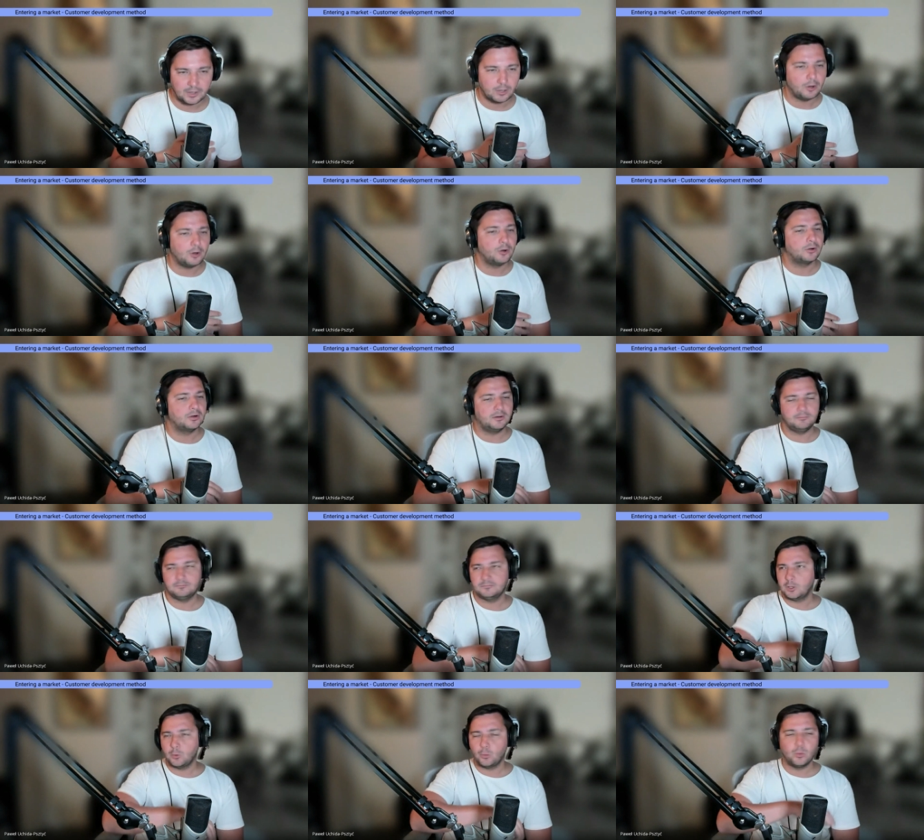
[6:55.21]
or
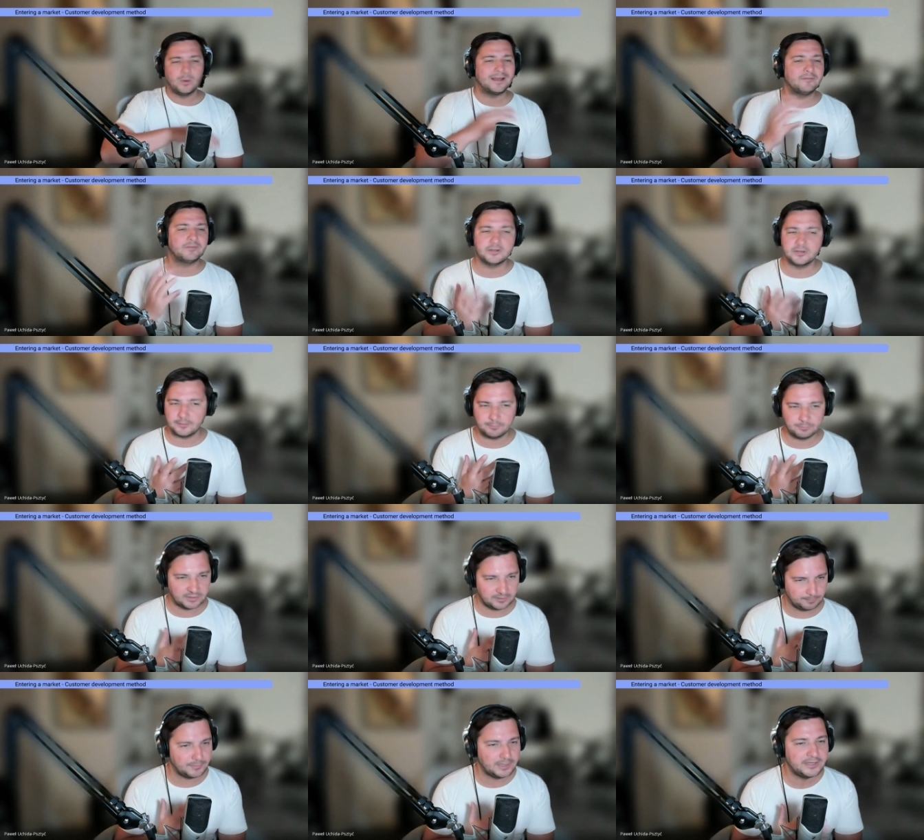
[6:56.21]
whatever
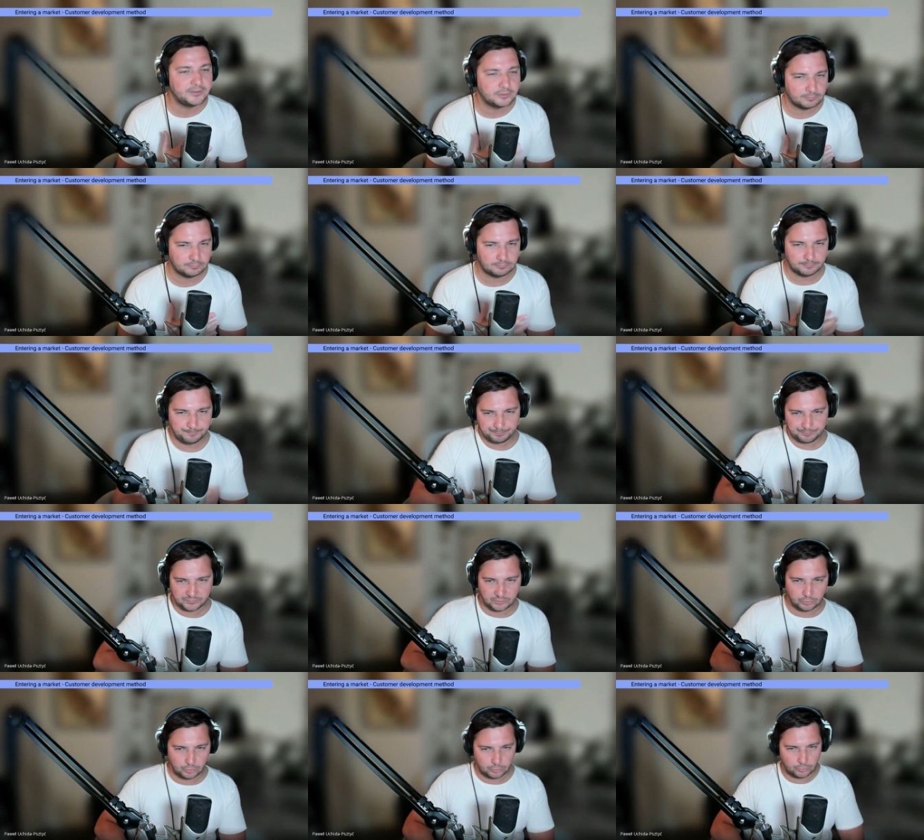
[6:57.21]
the medium
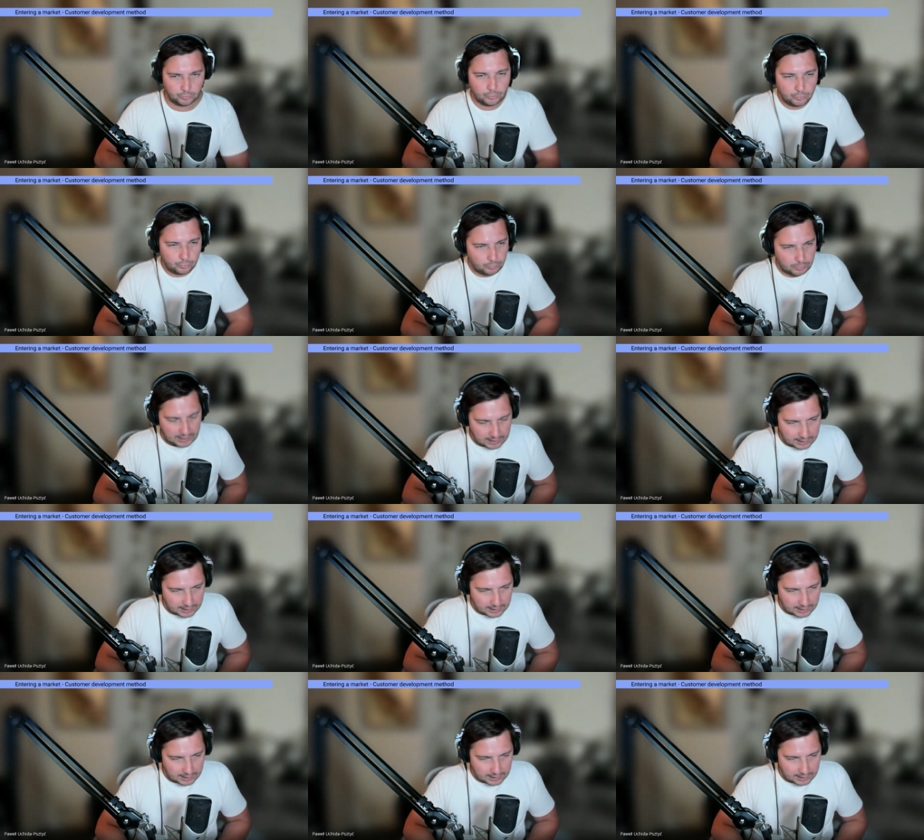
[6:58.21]
you